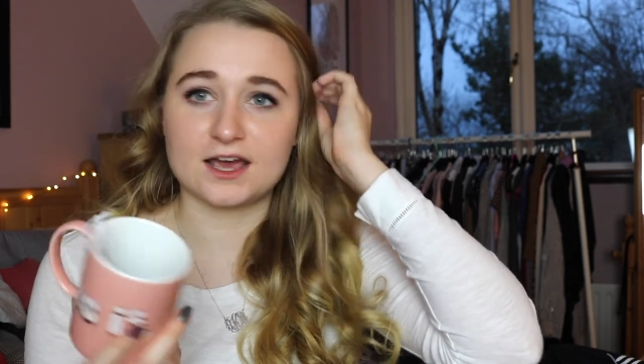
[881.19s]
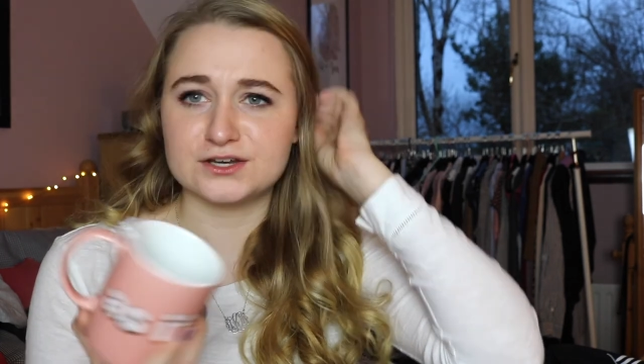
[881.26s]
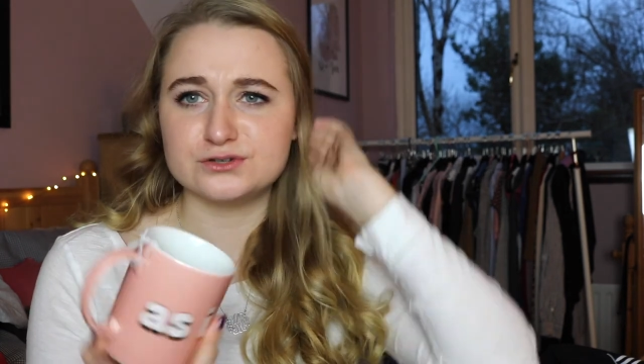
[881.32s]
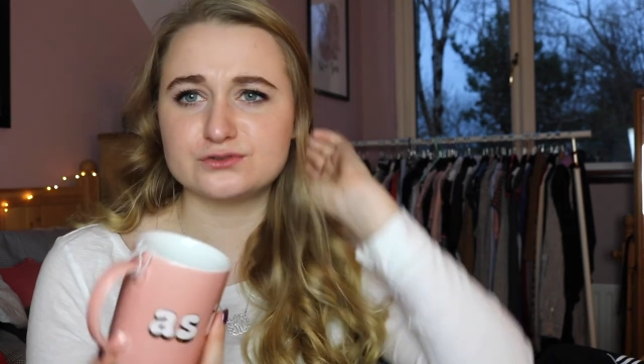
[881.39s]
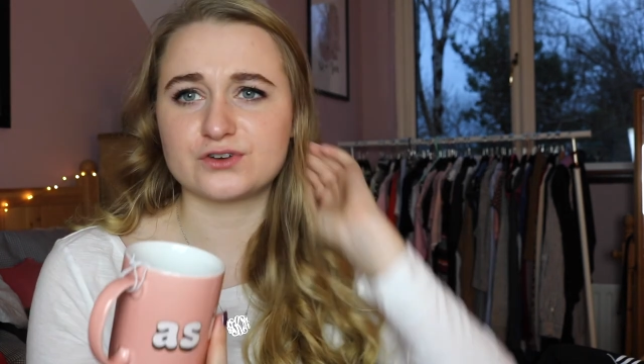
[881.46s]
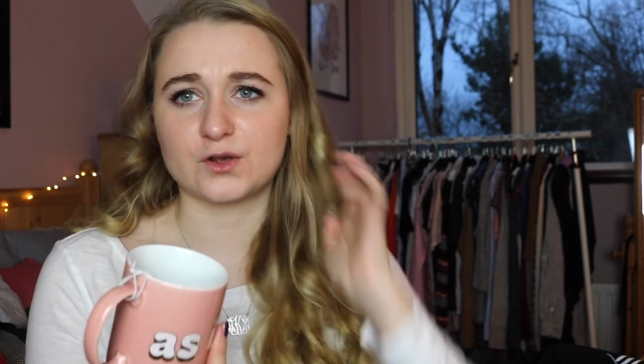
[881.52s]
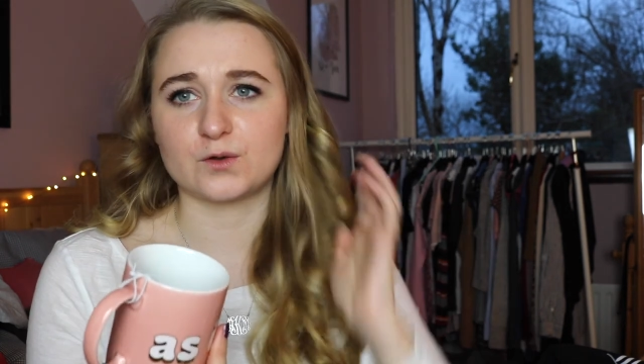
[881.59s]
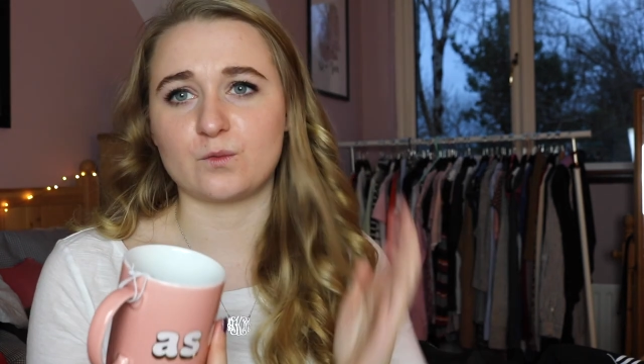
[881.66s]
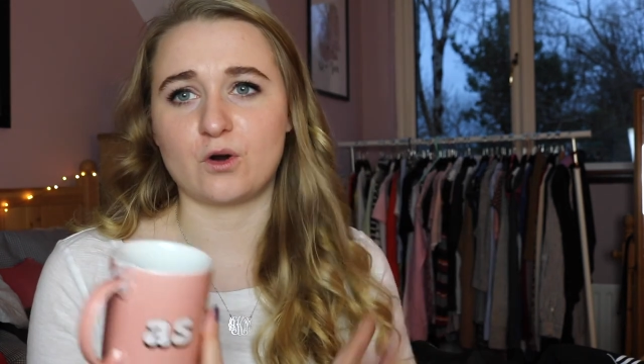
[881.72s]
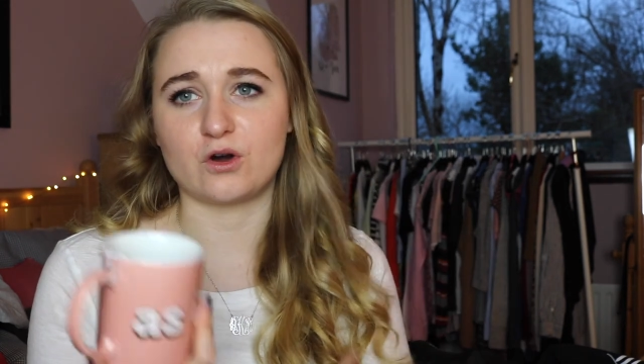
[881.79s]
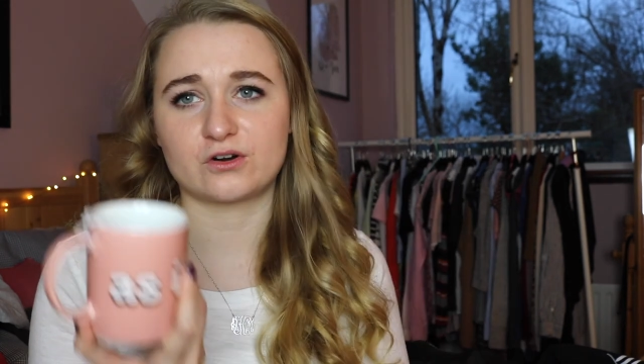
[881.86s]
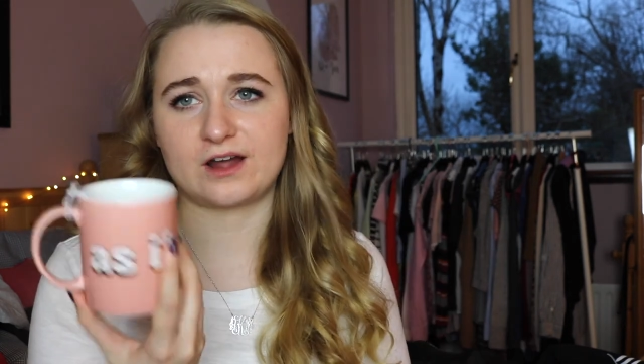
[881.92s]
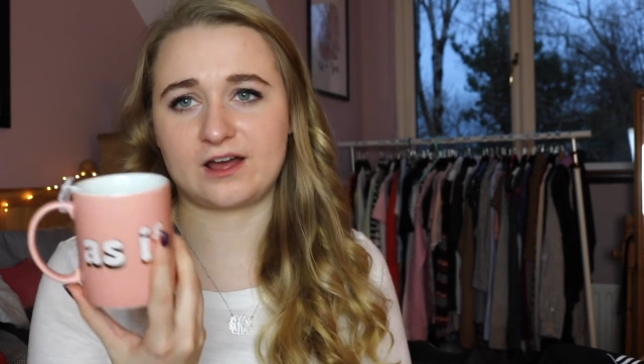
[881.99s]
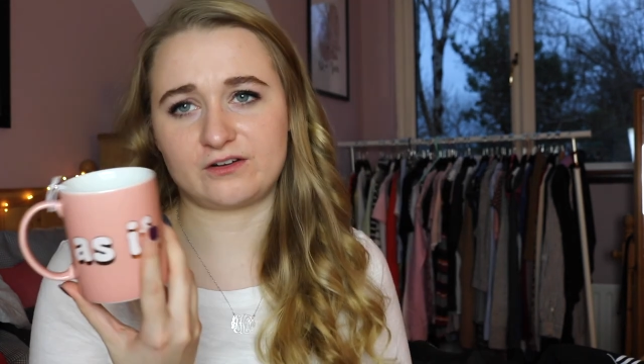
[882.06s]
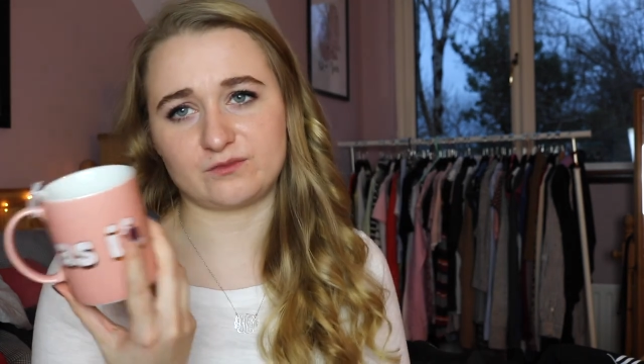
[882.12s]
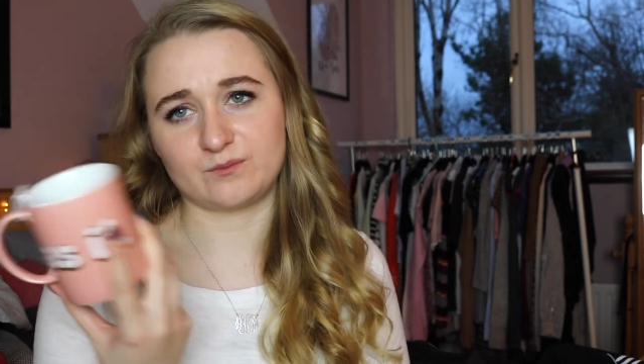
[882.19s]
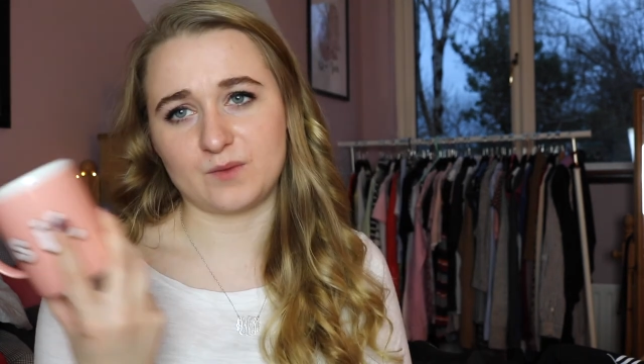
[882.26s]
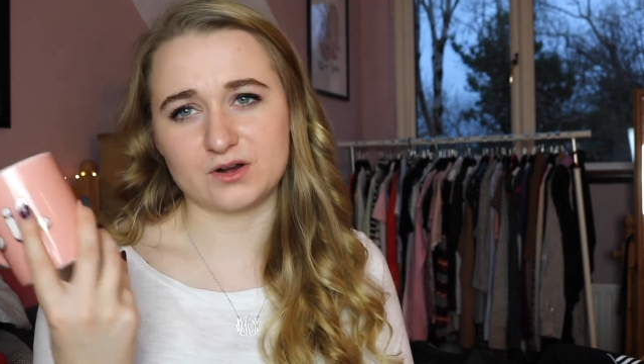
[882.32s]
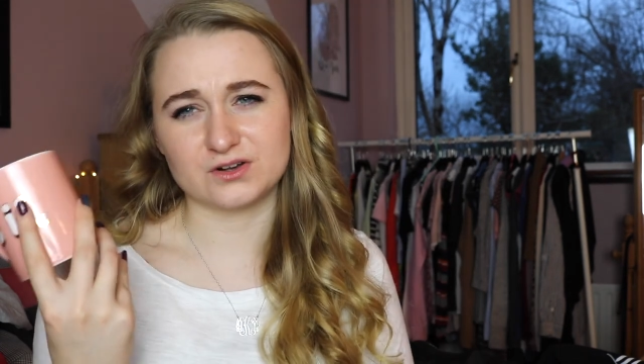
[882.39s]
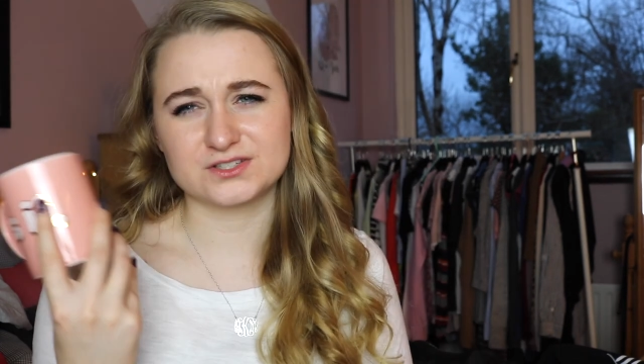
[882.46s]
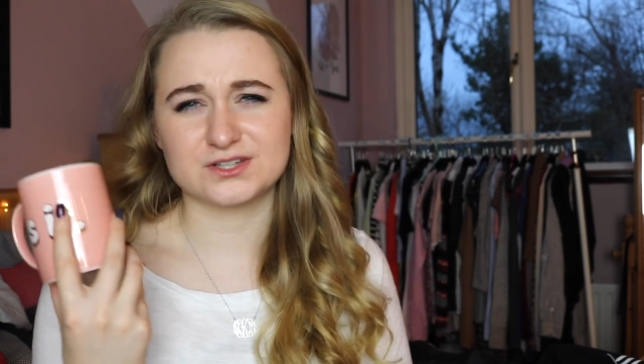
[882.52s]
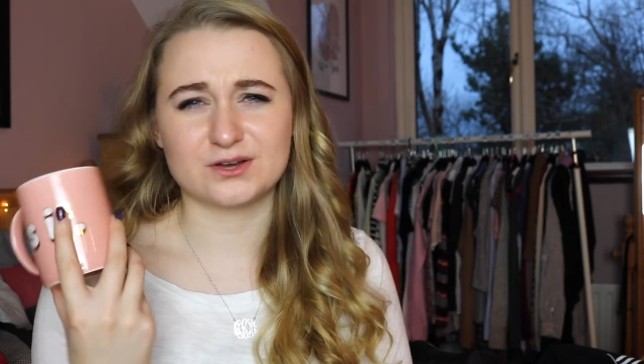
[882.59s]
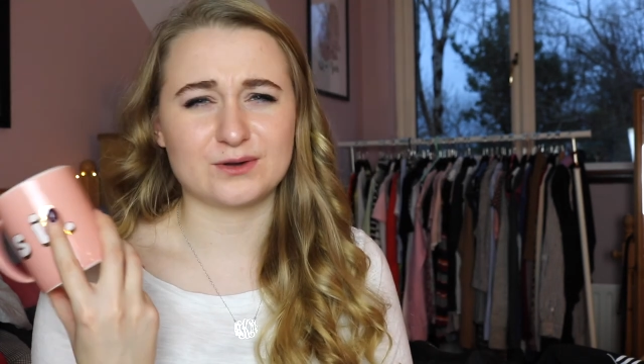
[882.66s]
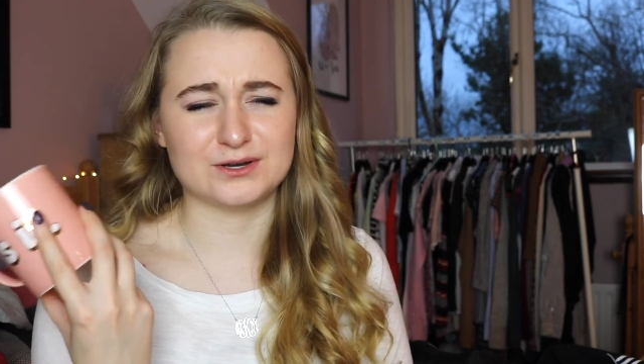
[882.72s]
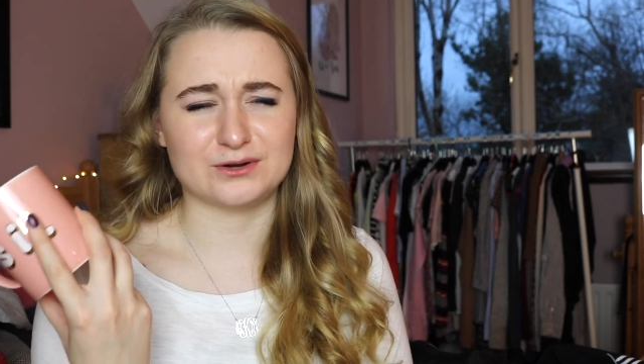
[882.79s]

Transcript: I do drink water out of mugs though.